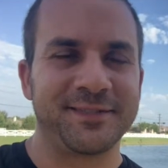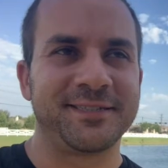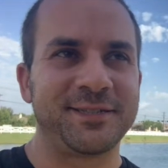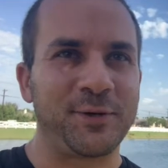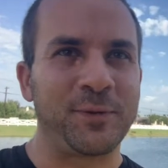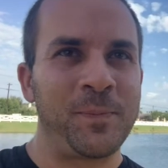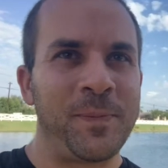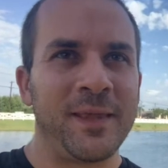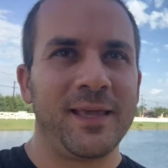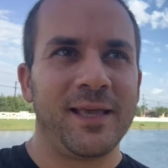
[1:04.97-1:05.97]
So
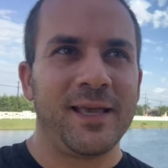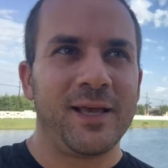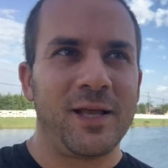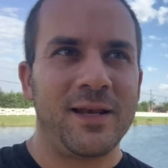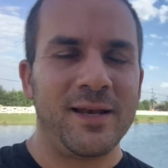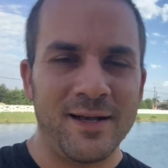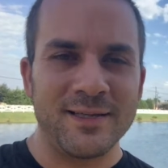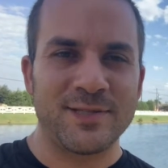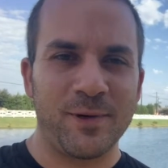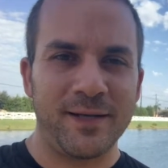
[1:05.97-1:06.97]
not
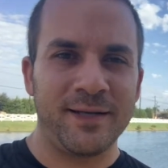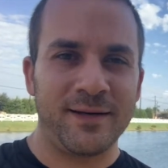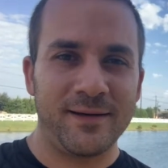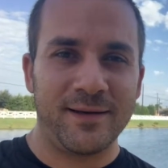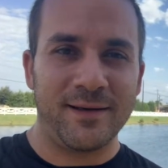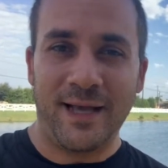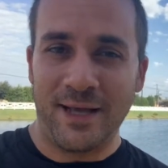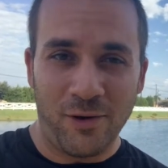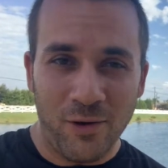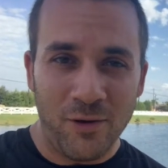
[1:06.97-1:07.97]
sweating
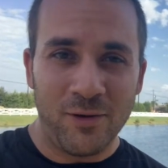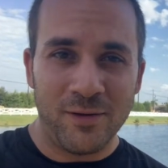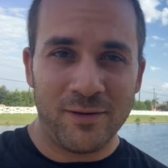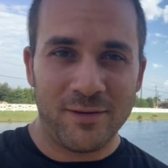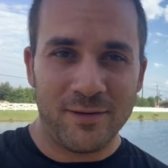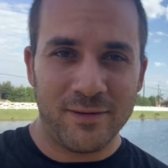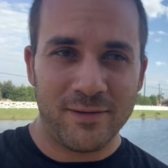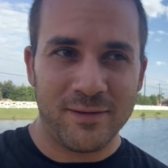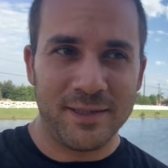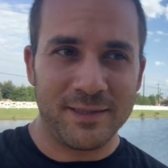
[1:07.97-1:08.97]
at all
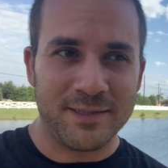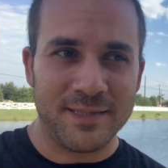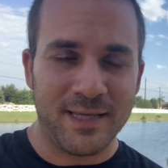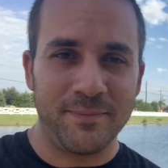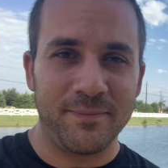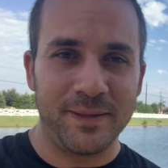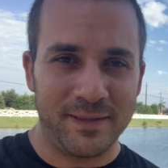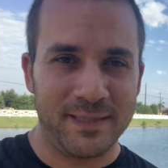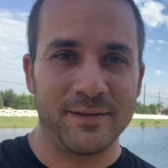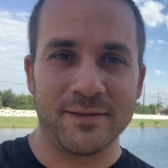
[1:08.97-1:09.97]
is a
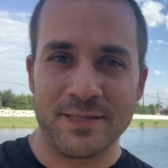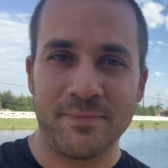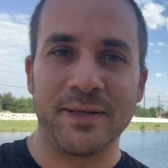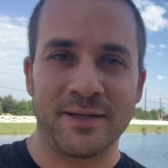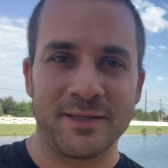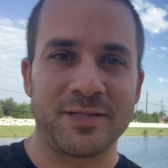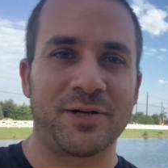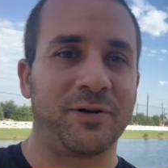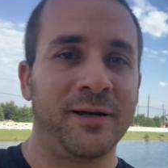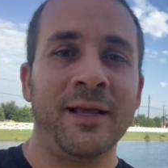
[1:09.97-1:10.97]
big deal, is a big concern.